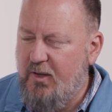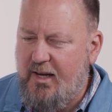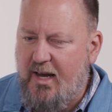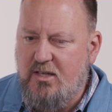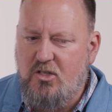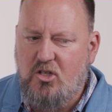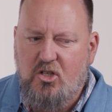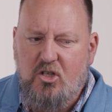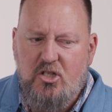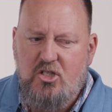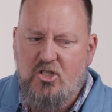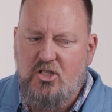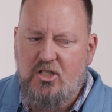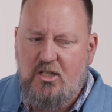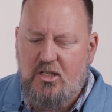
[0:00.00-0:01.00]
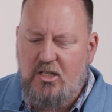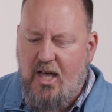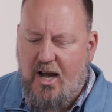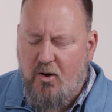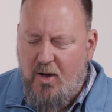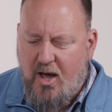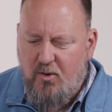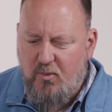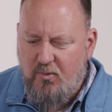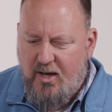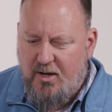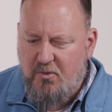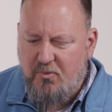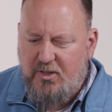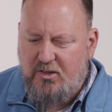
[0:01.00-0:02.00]
As a Christian, I
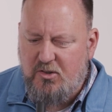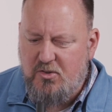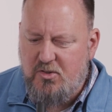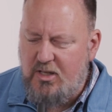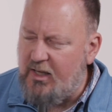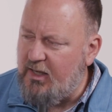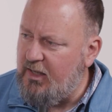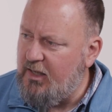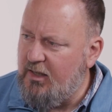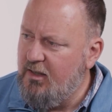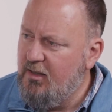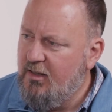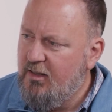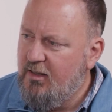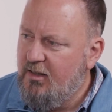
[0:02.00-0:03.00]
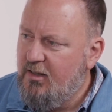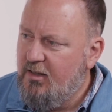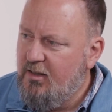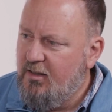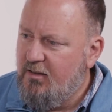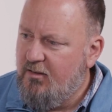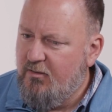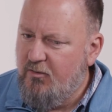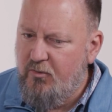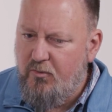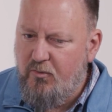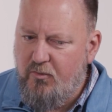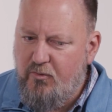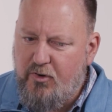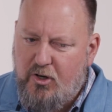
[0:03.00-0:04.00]
don't think there's any
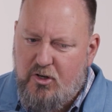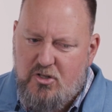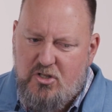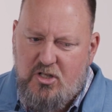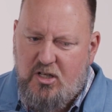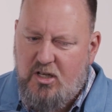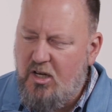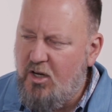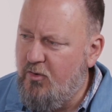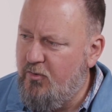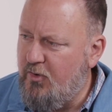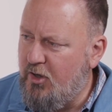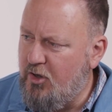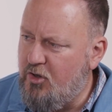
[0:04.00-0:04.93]
version of a